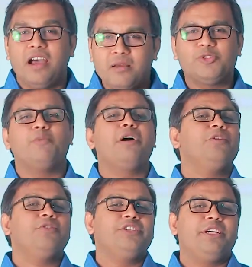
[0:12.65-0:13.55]
I'm Jamal
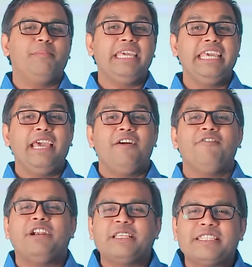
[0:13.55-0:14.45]
Uddin Jamy,
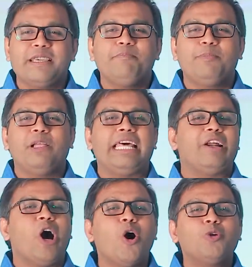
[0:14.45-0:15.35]
very simple and
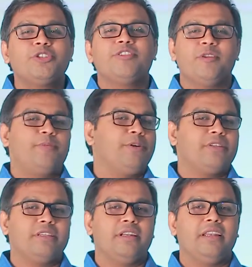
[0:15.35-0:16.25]
ordinary
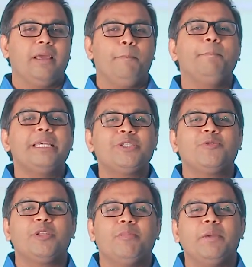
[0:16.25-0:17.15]
person, busy
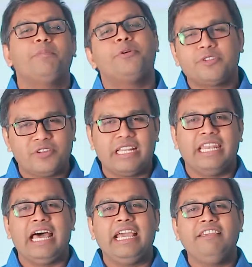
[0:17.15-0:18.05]
with my personal
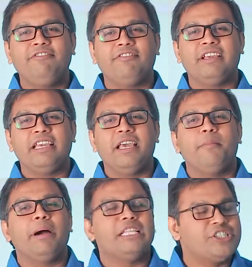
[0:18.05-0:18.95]
life,
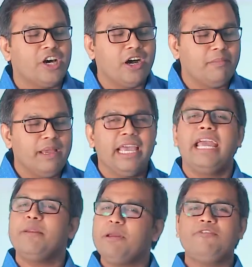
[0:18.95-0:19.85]
my job,
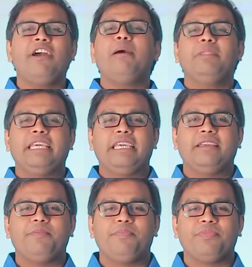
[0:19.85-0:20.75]
and my family.
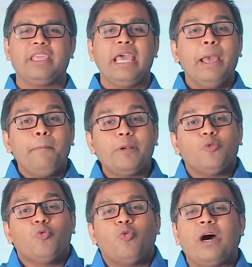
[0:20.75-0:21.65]
But
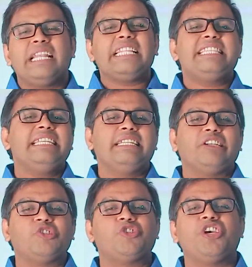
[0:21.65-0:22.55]
one
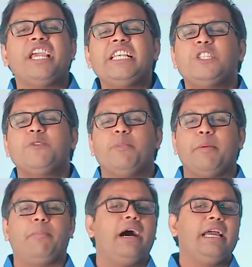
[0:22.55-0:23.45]
incident changed my
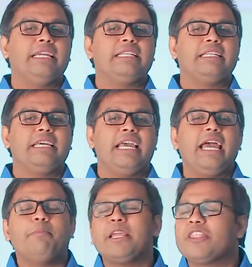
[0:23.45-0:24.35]
mind
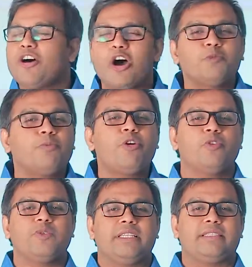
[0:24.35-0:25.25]
and my thought
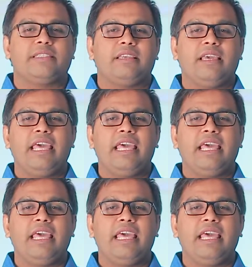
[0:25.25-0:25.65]
process